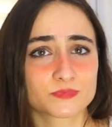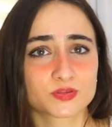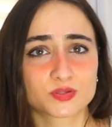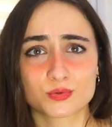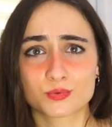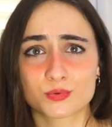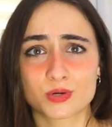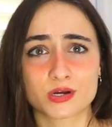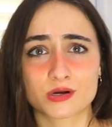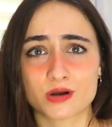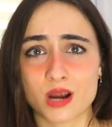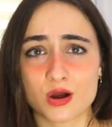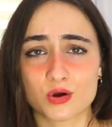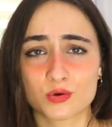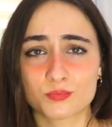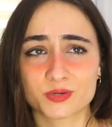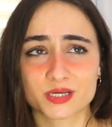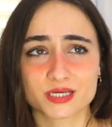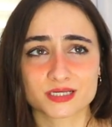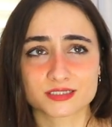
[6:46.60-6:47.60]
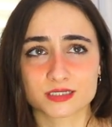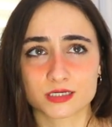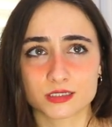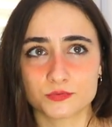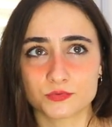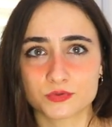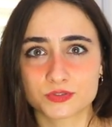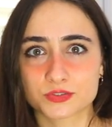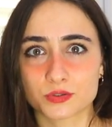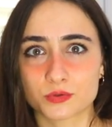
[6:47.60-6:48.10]
to wear out because they
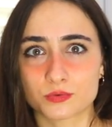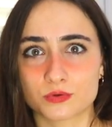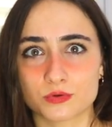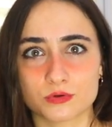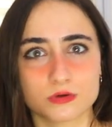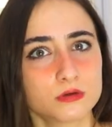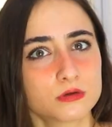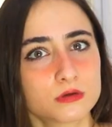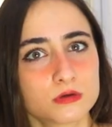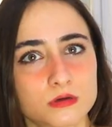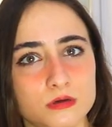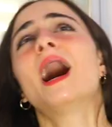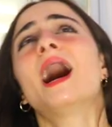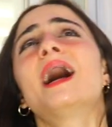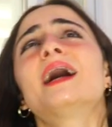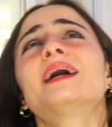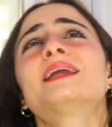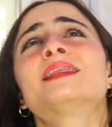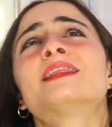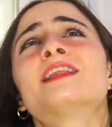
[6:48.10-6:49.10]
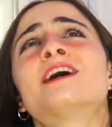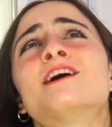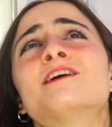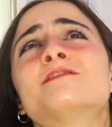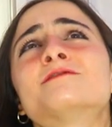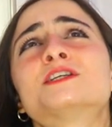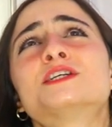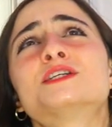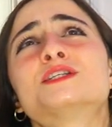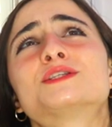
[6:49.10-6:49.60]
look so good. I
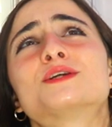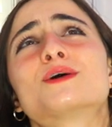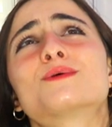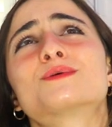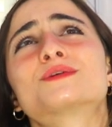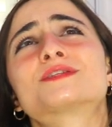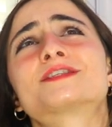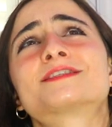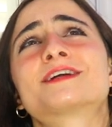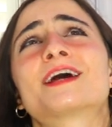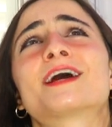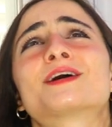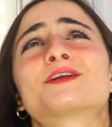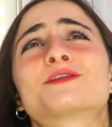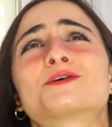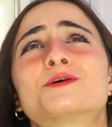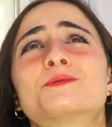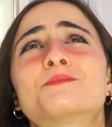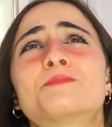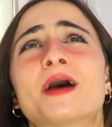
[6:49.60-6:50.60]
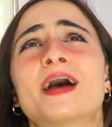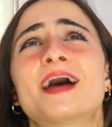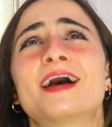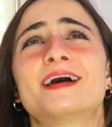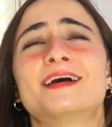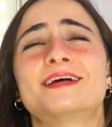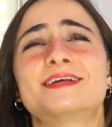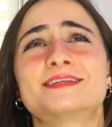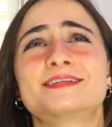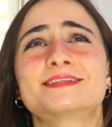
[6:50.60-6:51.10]
loved those tailored
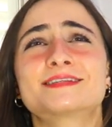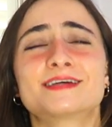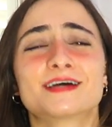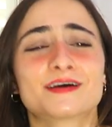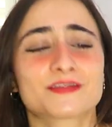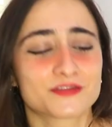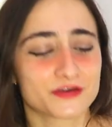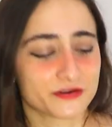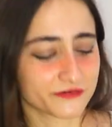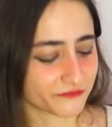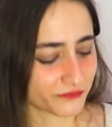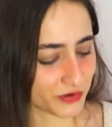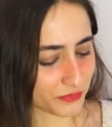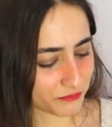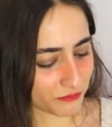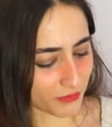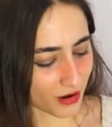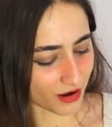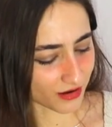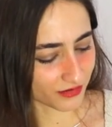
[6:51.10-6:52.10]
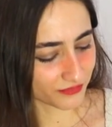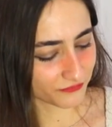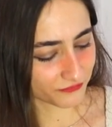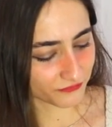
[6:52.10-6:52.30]
pants. They're from MOTF.